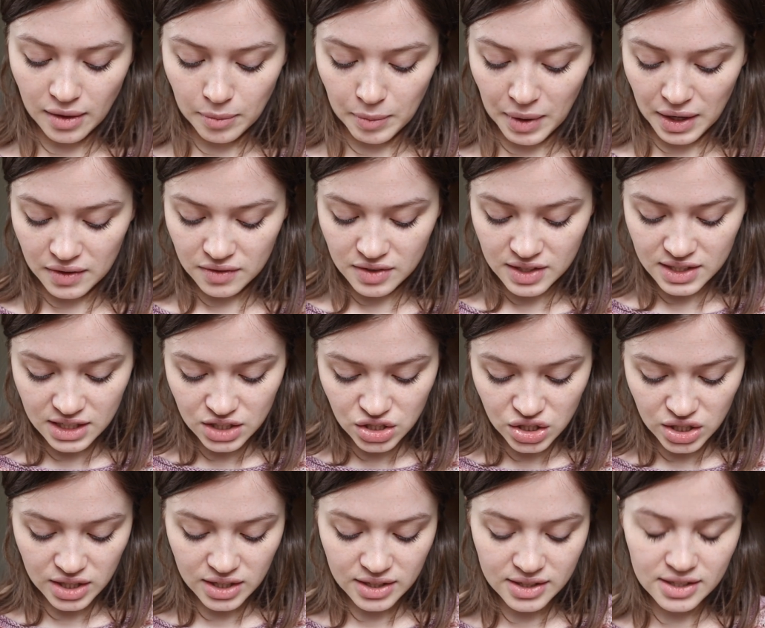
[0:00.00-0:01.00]
amount of
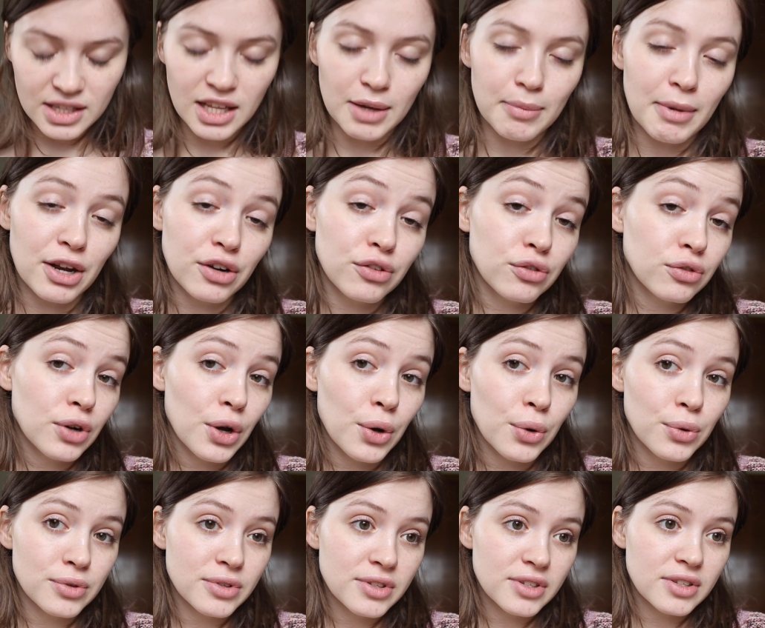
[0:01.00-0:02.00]
stitches and the amount of
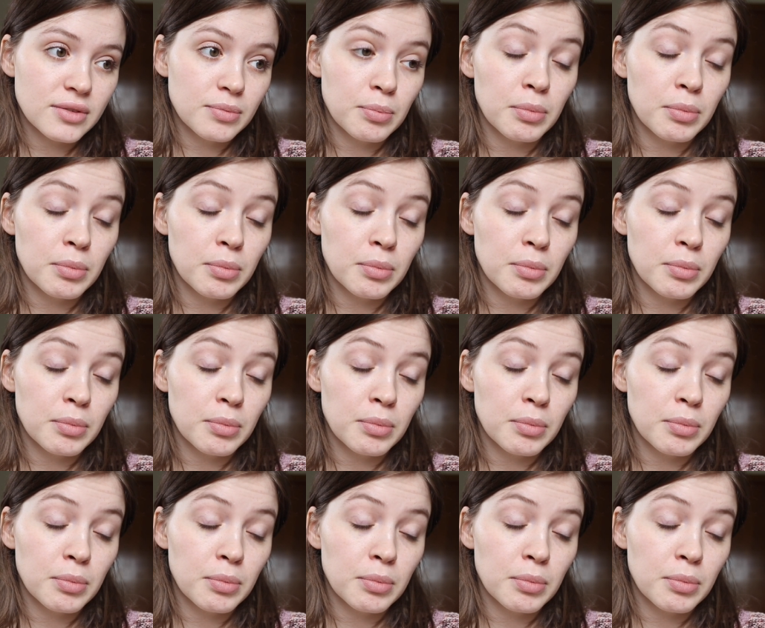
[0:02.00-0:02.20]
rows,